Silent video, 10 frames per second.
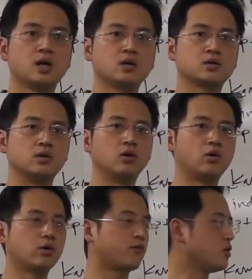So in
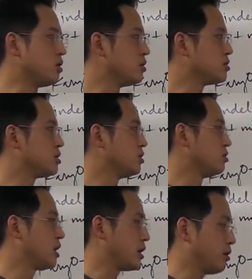order for you to do
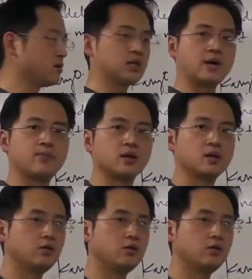karyotyping,